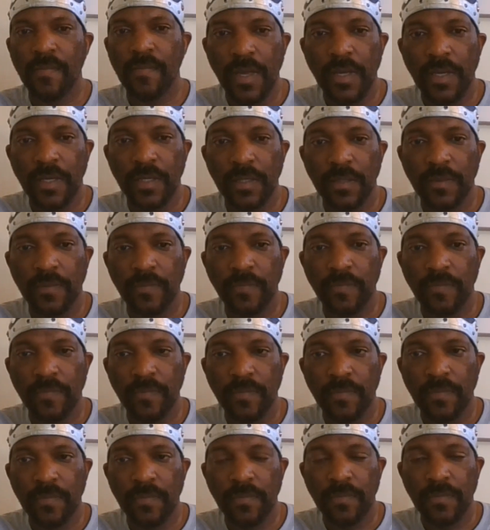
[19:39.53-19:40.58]
Our
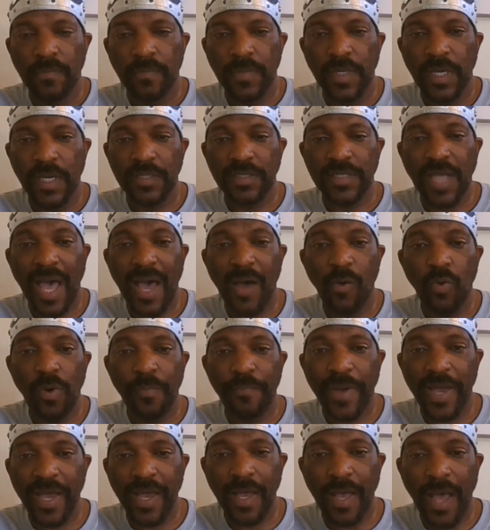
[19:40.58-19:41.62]
first
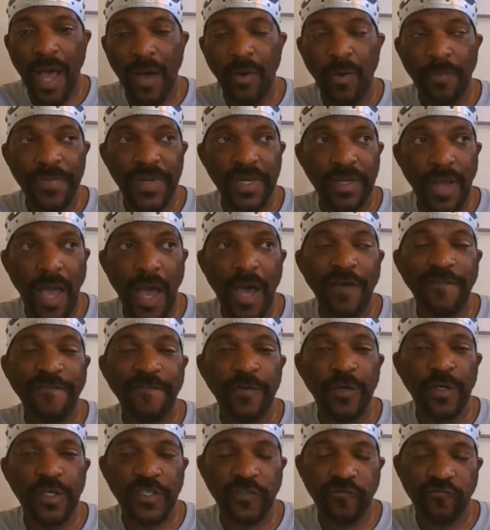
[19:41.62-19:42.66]
fruits will
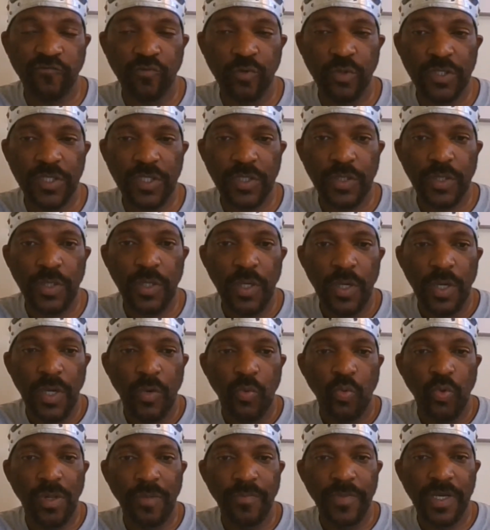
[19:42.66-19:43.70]
be coming
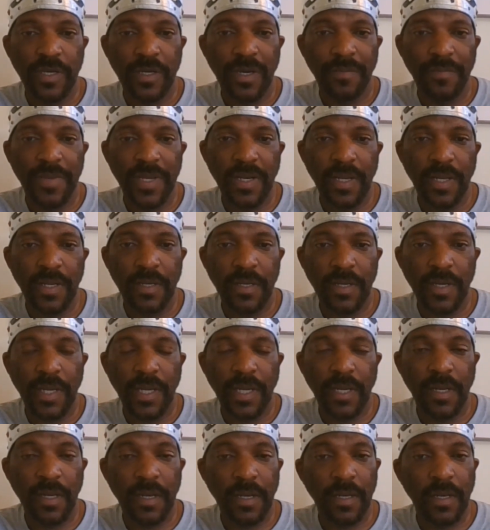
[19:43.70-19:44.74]
in late
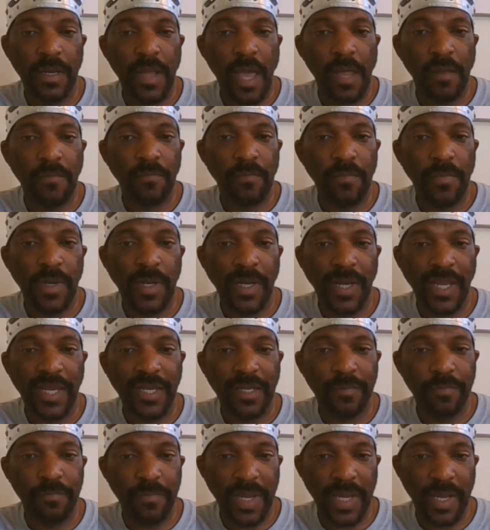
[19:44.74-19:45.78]
May, according to the
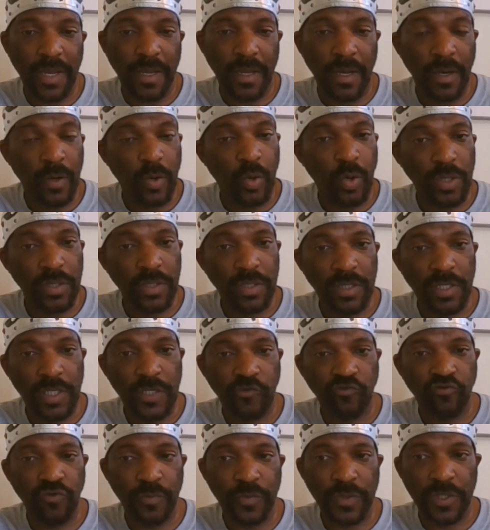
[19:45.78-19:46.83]
scripture. About
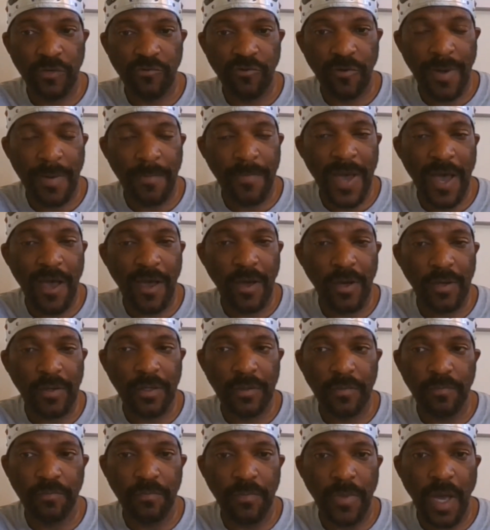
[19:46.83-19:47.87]
May
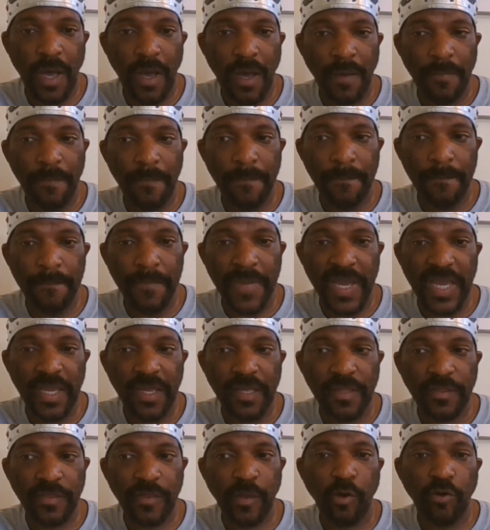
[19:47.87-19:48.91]
30th, we'll
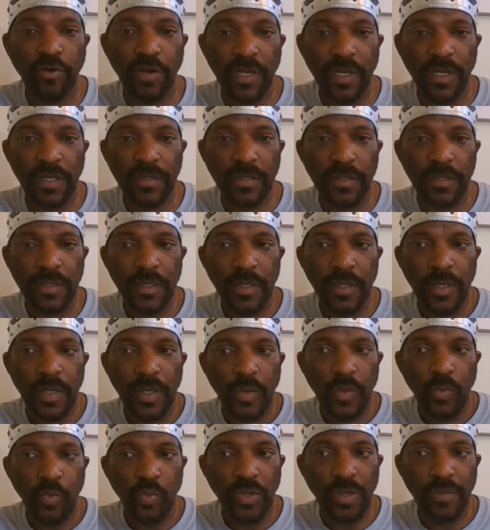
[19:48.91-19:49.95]
be having our
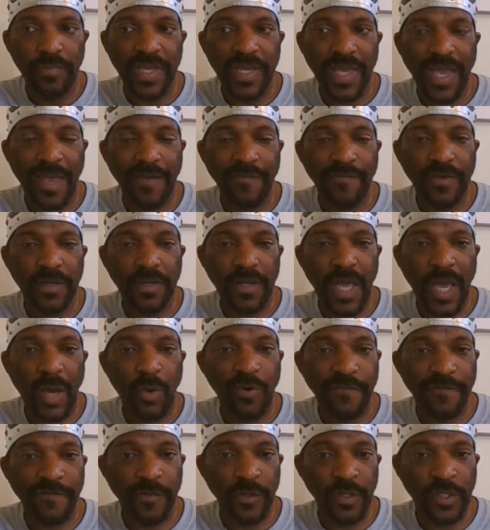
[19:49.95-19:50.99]
first fruits,
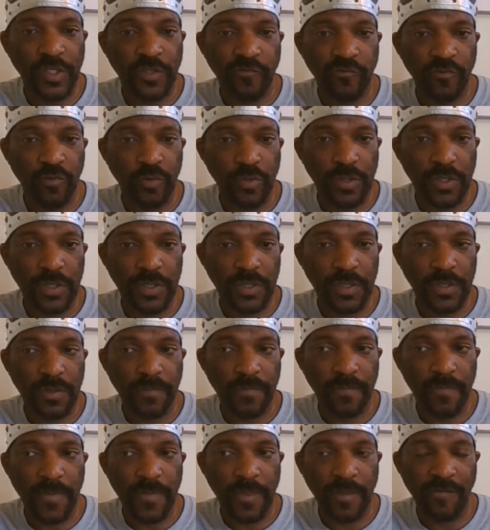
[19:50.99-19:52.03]
right?
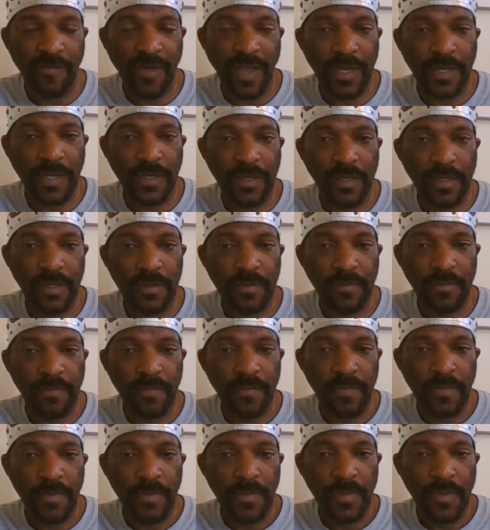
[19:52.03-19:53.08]
So if your
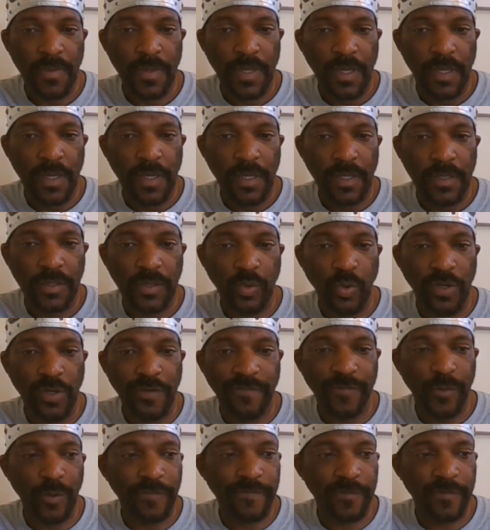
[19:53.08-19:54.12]
first fruits, like I
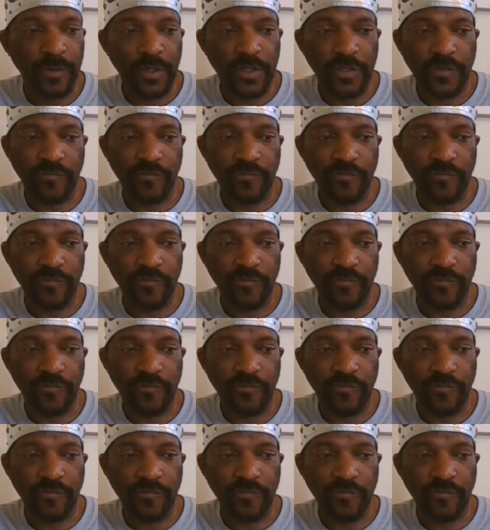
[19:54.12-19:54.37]
said, is